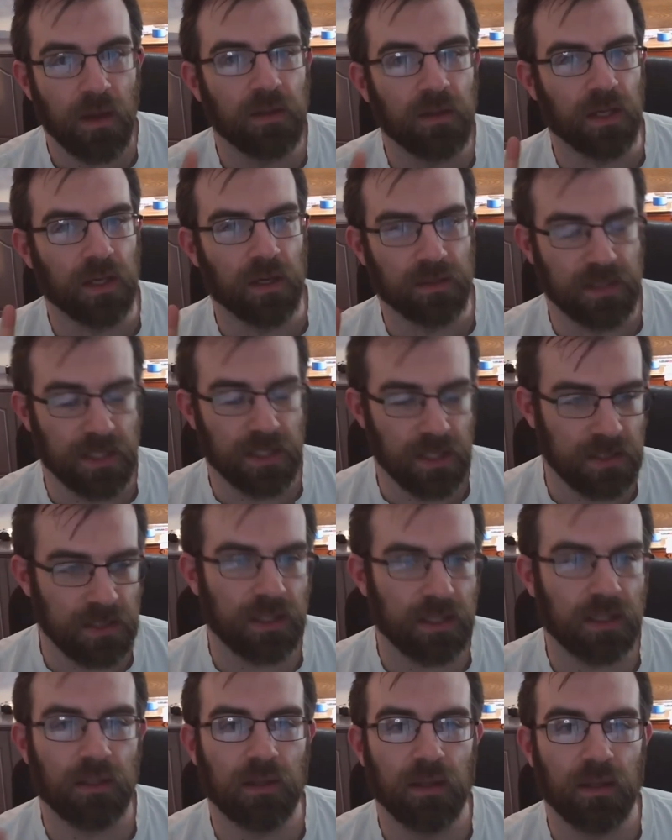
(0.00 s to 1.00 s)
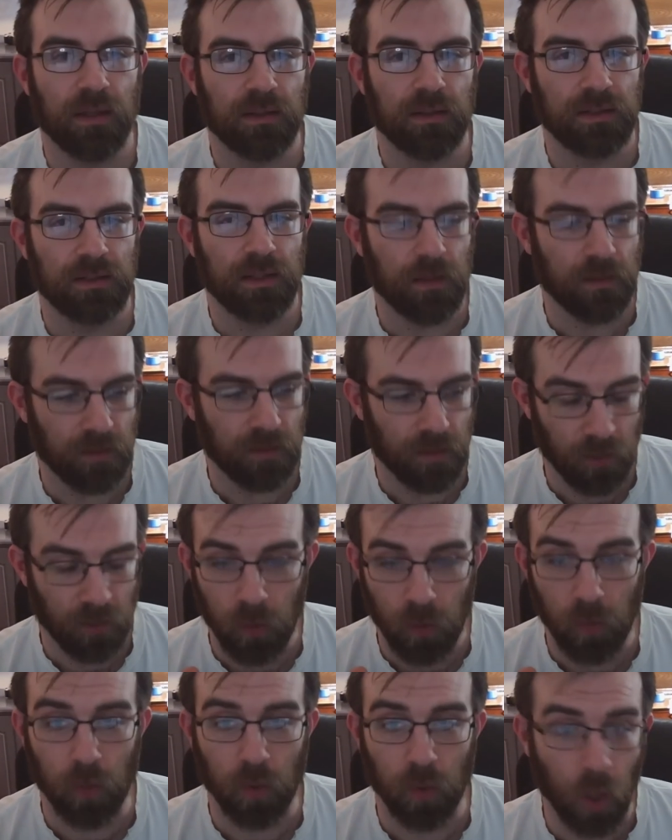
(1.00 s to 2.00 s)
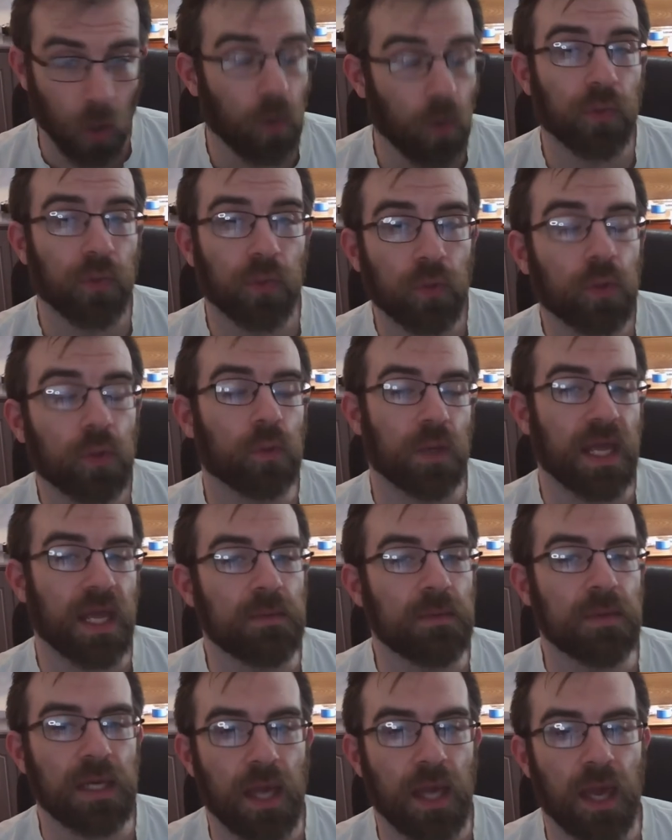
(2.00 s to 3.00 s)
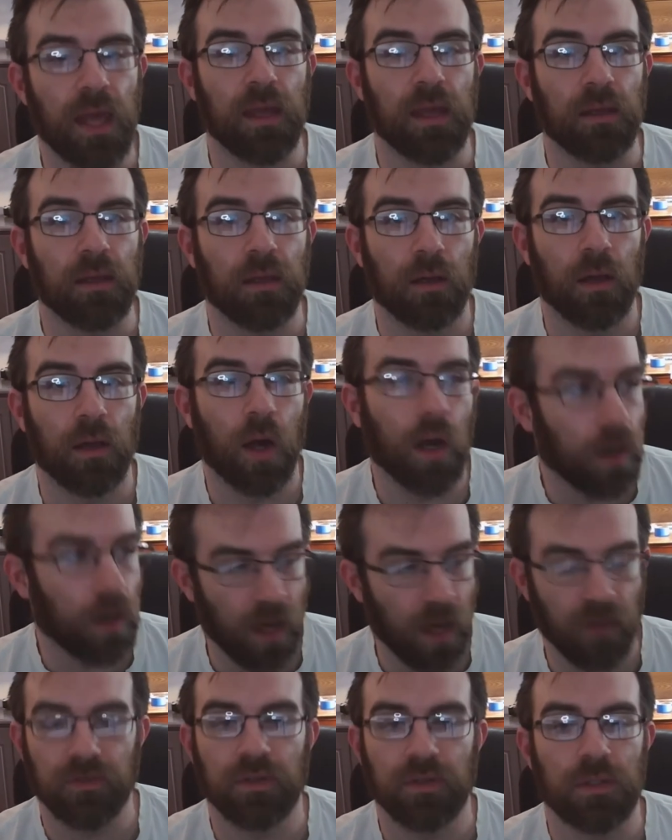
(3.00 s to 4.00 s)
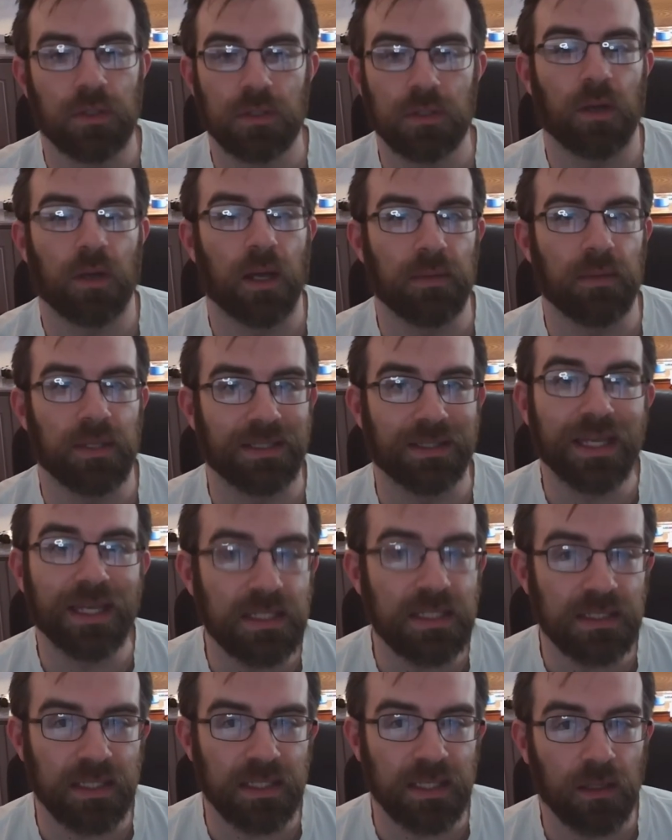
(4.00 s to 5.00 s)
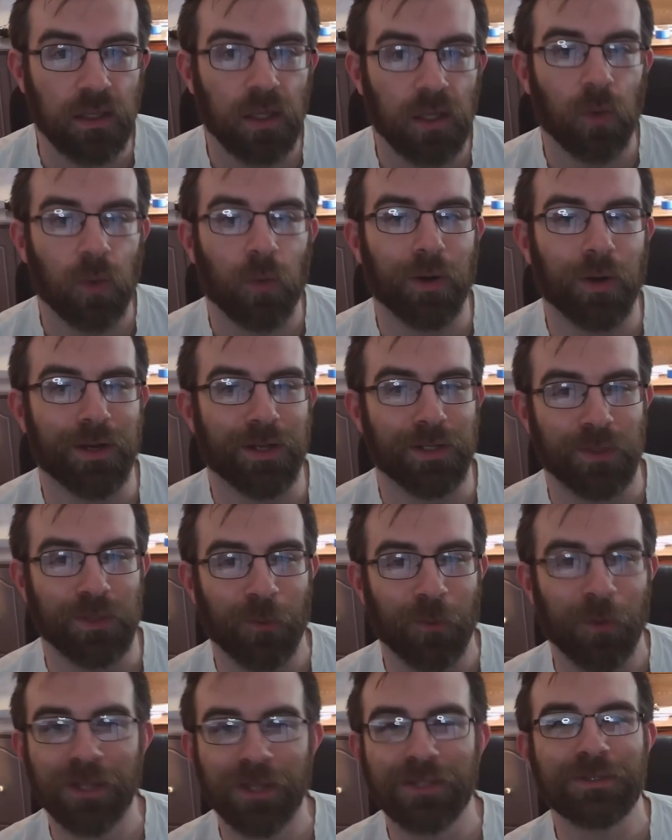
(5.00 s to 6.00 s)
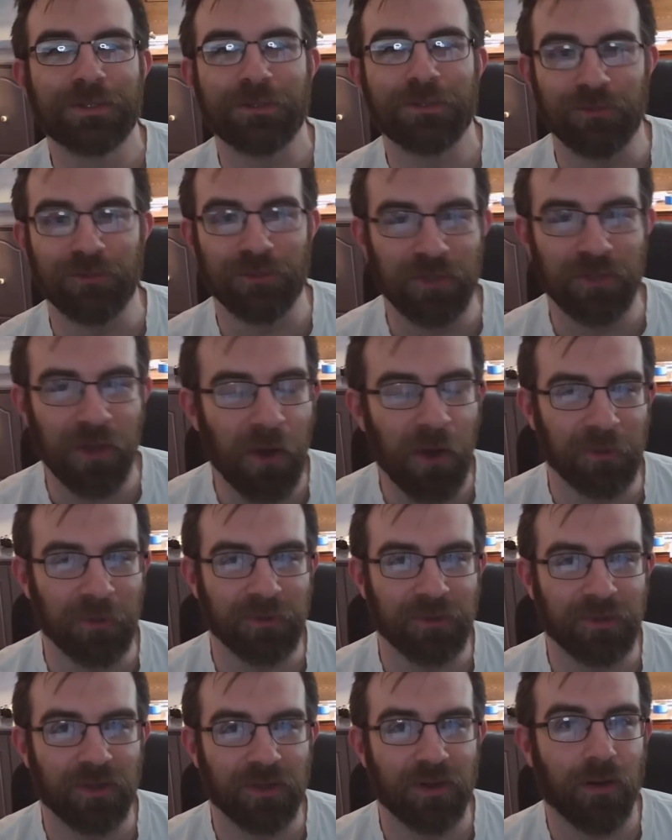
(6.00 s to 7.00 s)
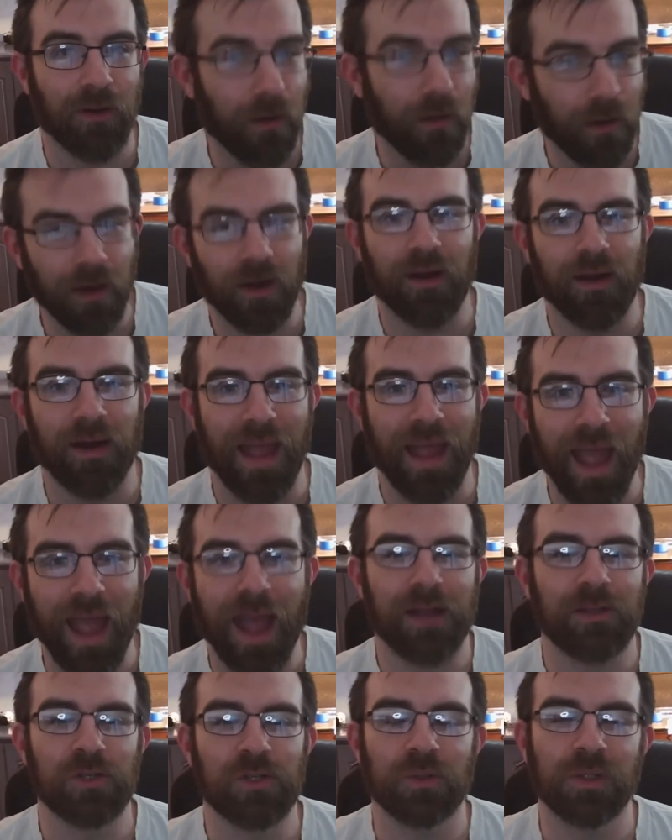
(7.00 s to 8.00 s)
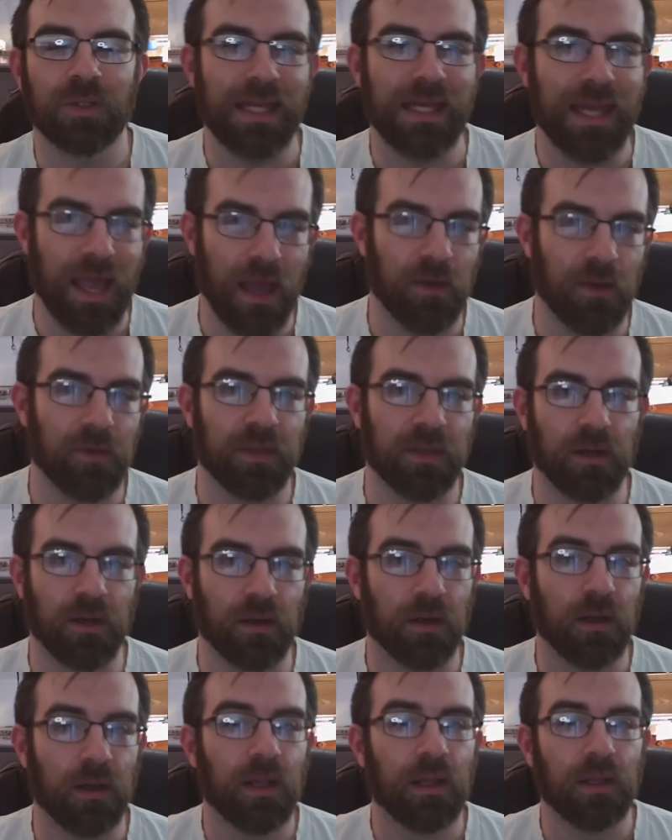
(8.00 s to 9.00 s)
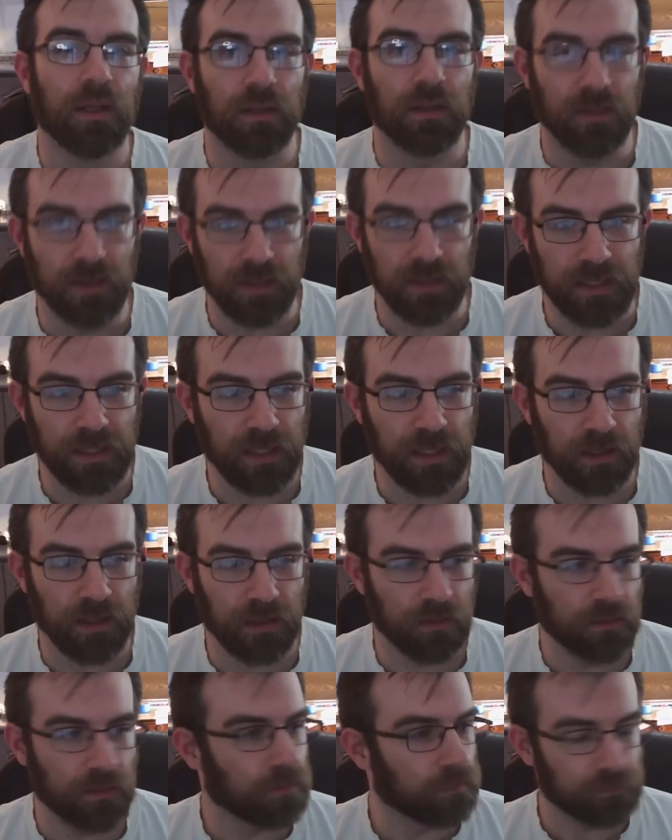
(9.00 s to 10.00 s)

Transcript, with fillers: the autistic who go through ABA are often described as lazy, whereas the ones who don't are actually out there leading